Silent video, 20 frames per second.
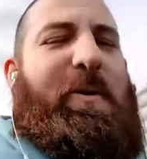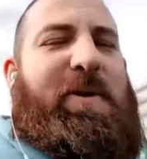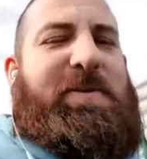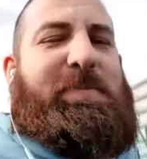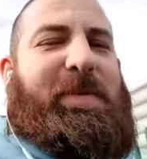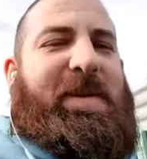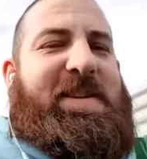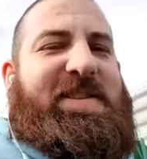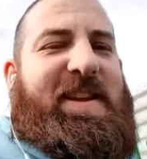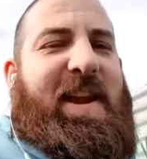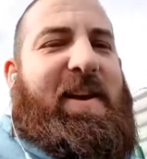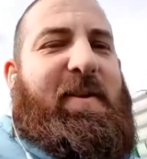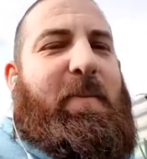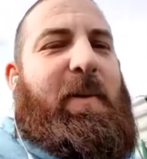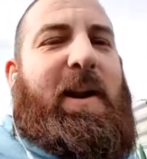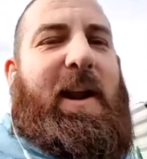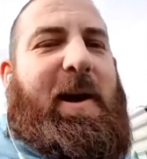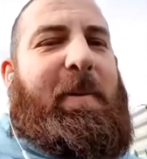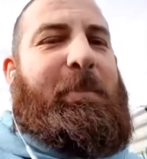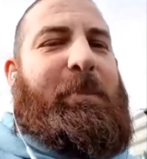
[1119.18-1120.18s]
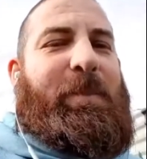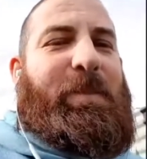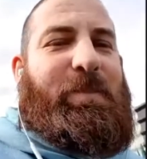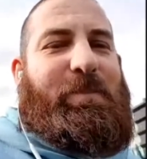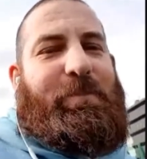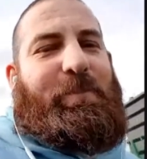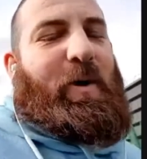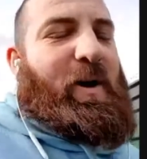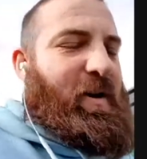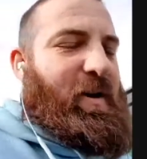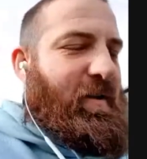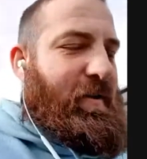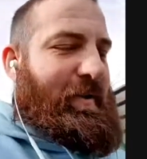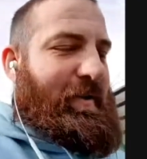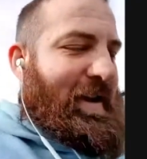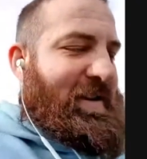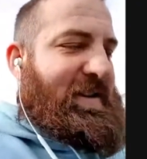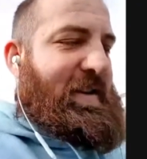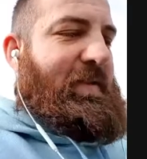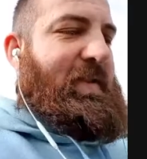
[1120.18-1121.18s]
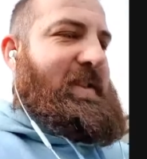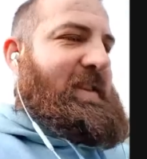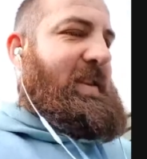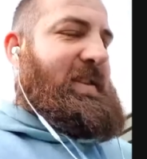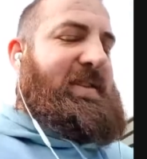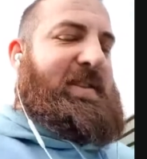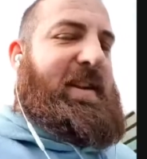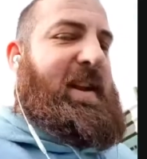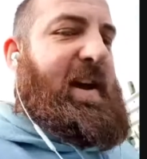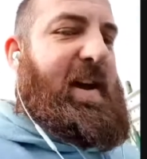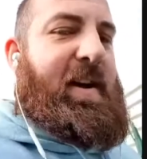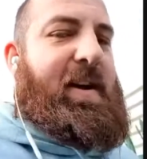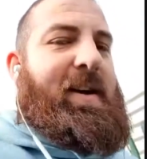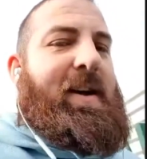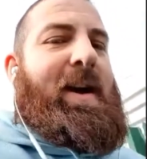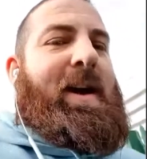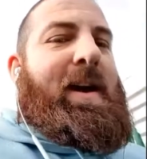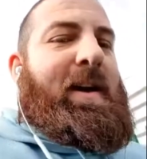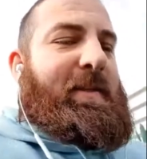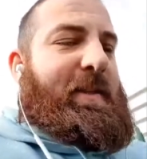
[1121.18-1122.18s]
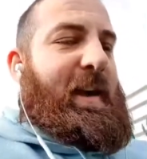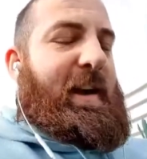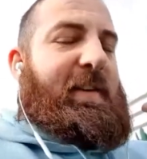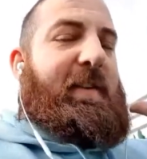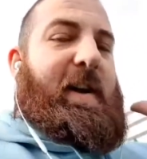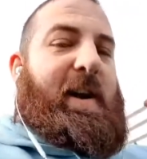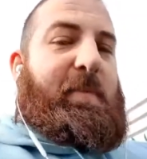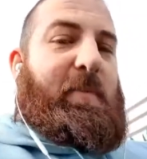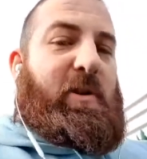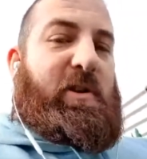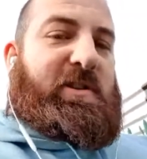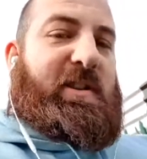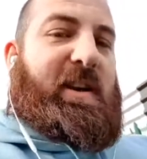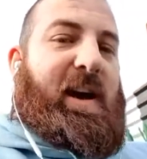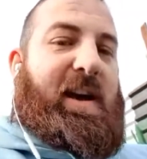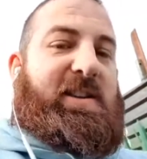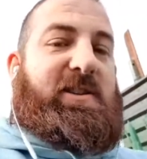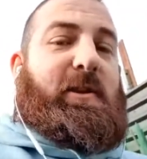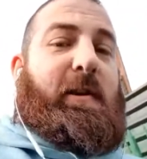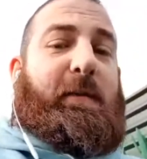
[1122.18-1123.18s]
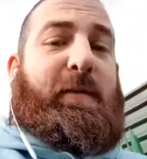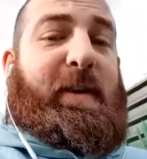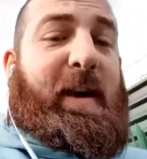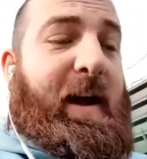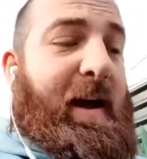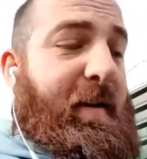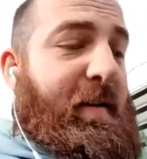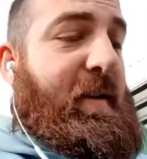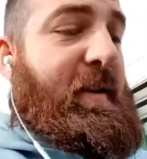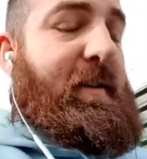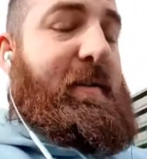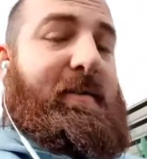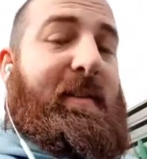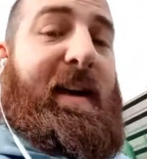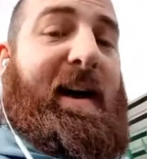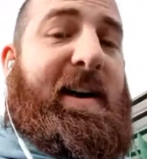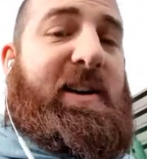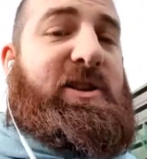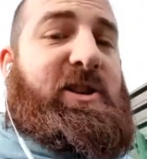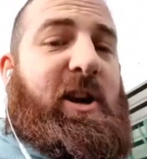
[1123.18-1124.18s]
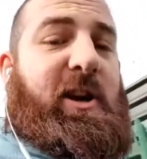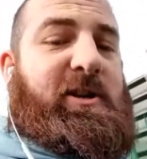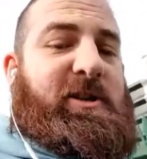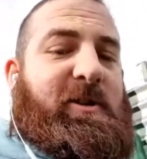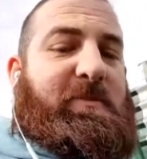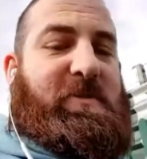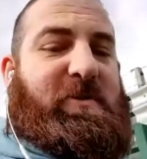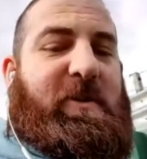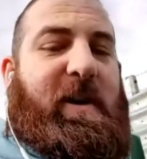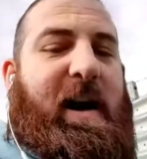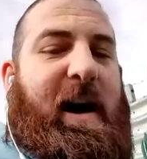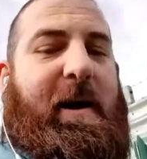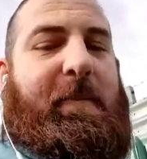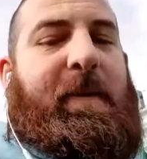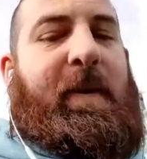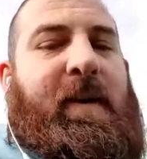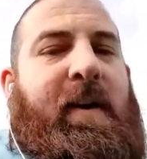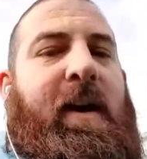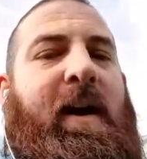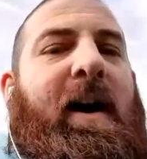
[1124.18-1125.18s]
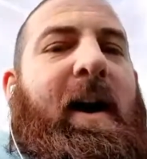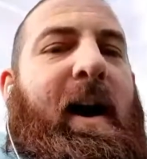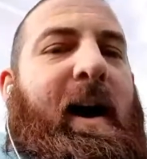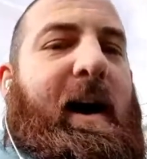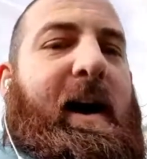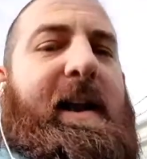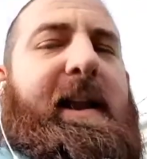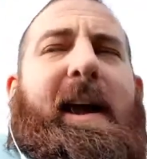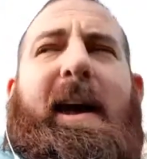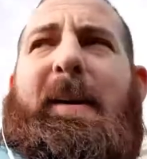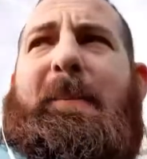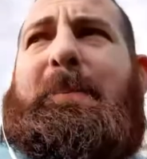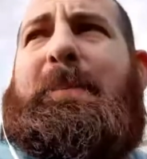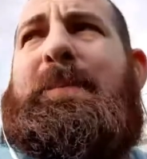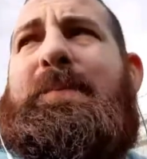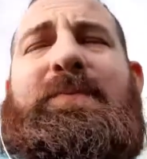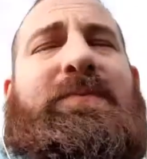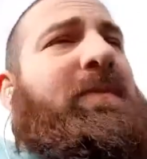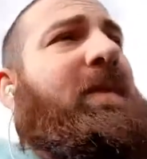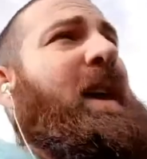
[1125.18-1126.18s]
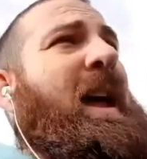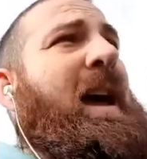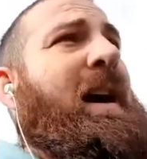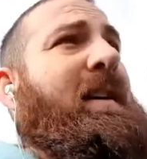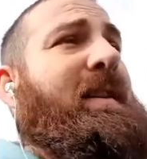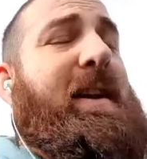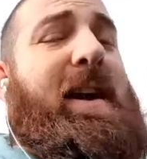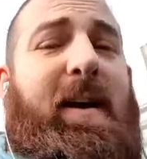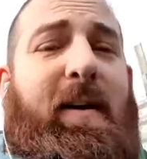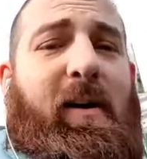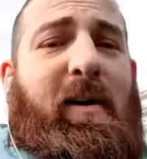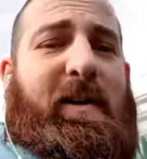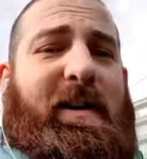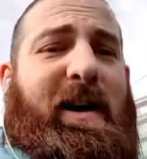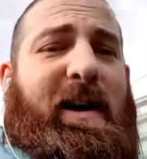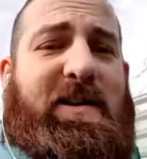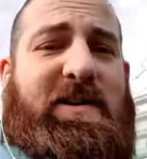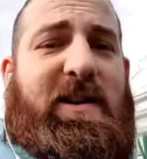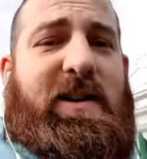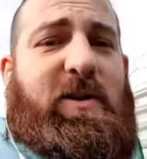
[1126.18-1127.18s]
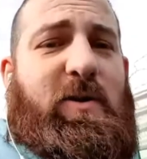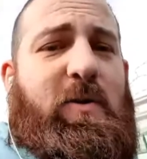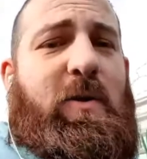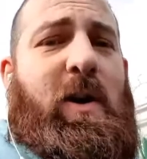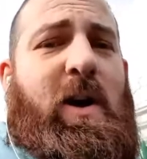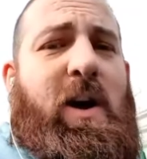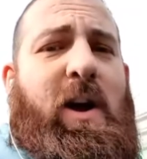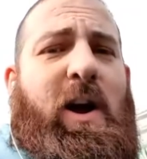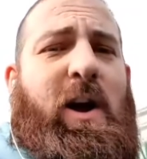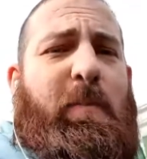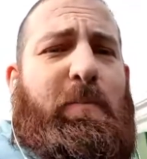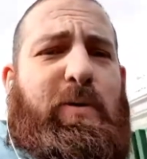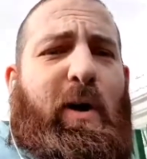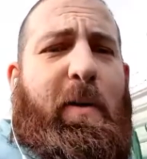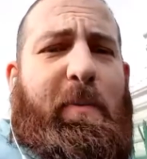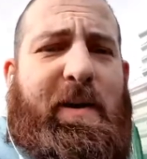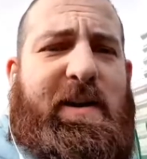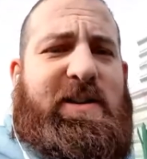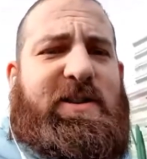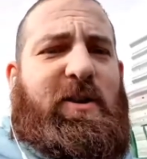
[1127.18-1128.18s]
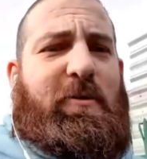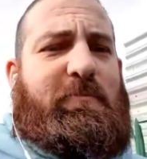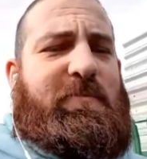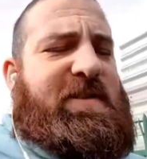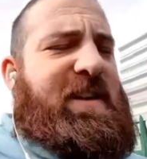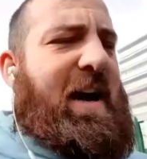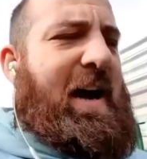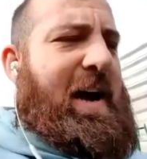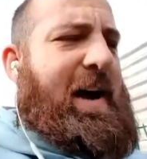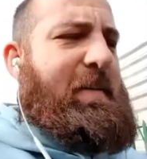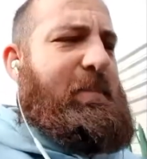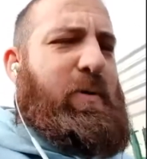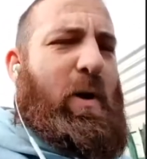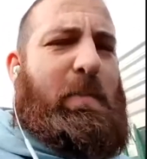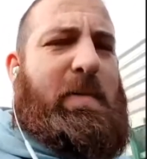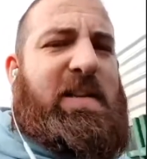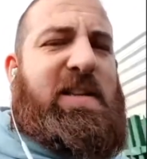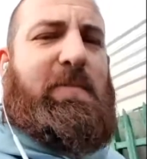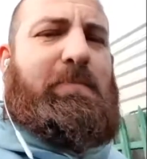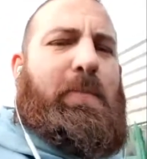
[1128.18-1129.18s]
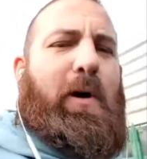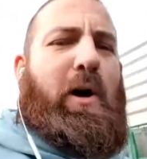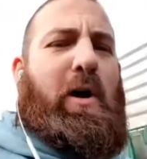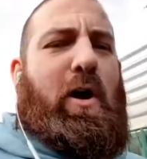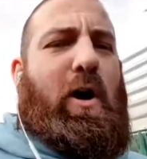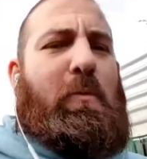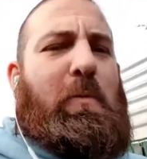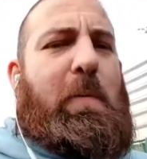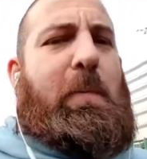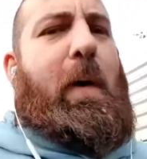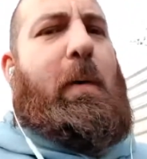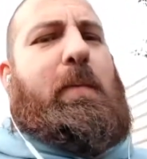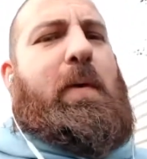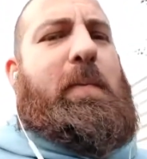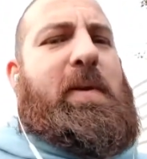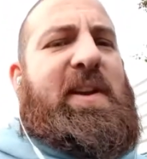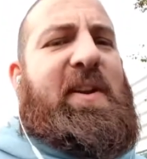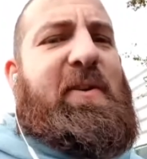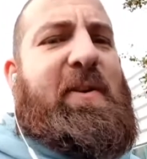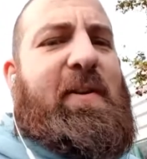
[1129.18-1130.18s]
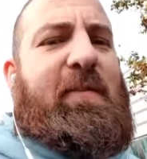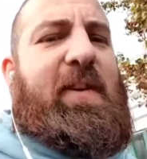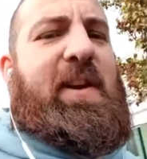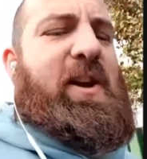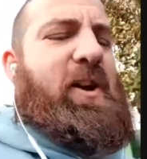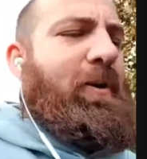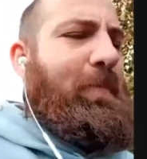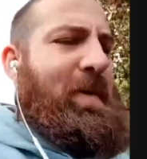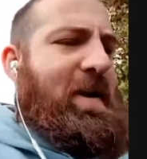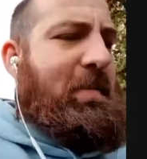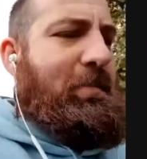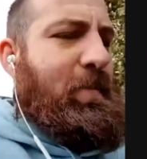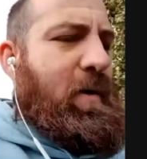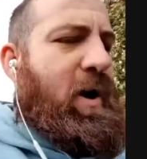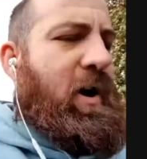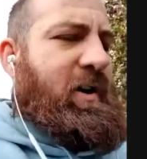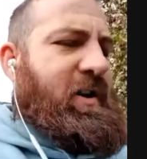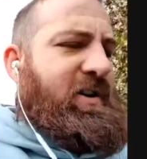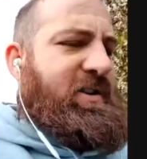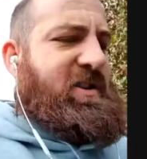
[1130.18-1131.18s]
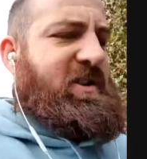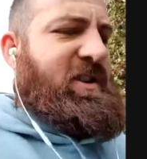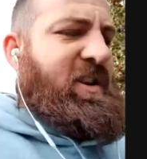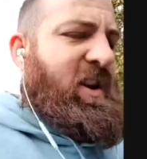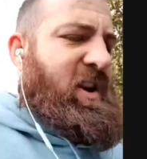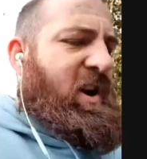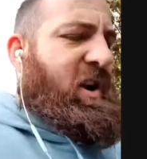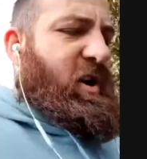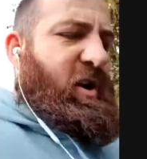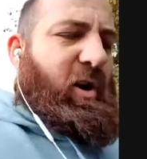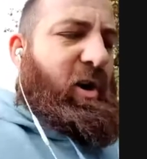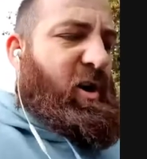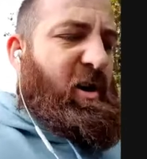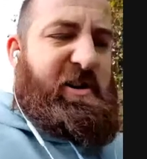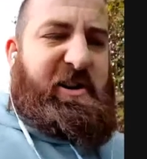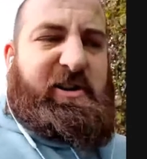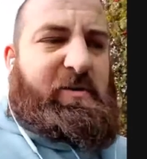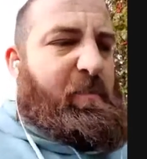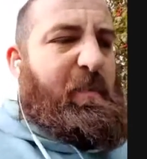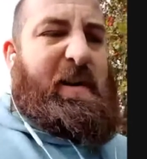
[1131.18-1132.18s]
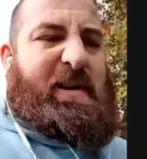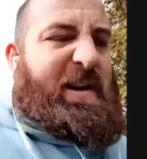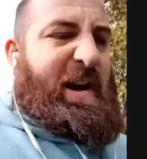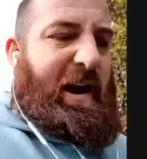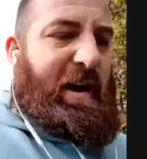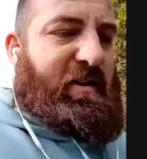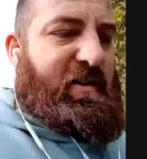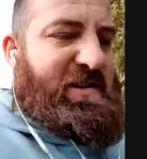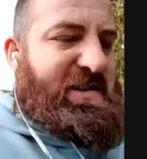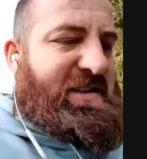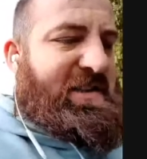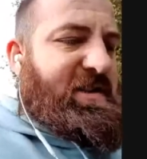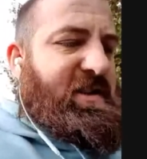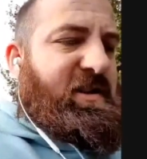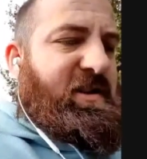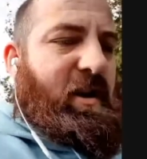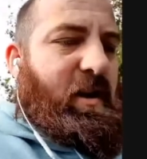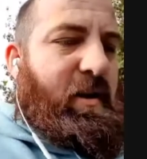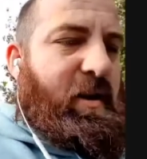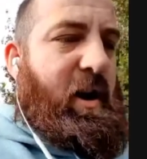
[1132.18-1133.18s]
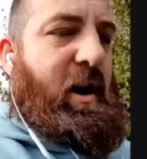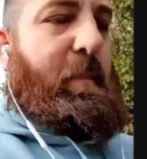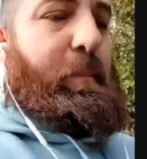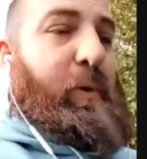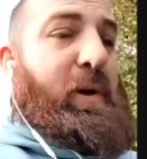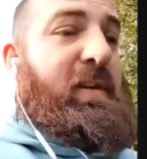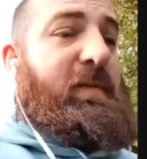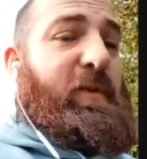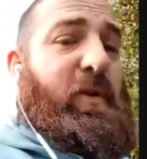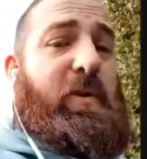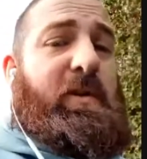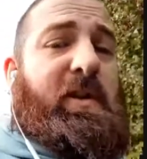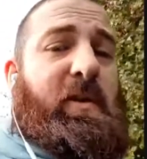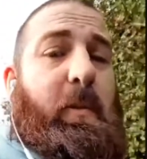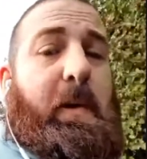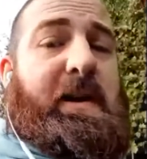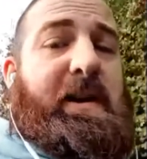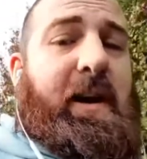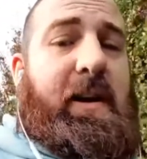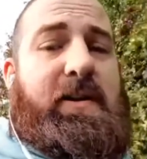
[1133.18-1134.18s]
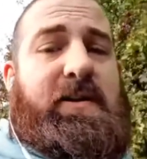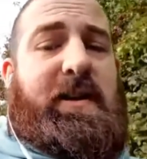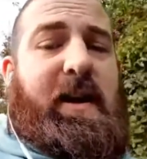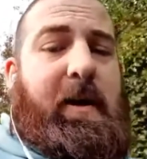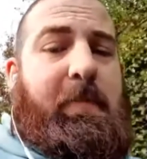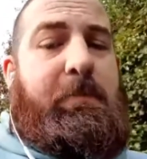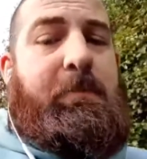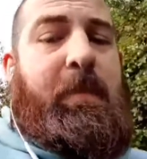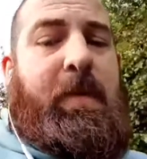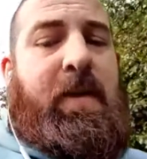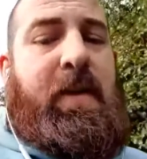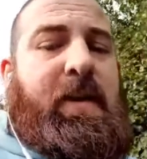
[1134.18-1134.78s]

always please anybody. But that's everything today. Thank you very much, guys. Don't forget, like, share, and subscribe. And I'll catch you probably sometime. Probably tomorrow. We'll probably be doing a video, me and Marcus or somebody else, previewing the weekend's game.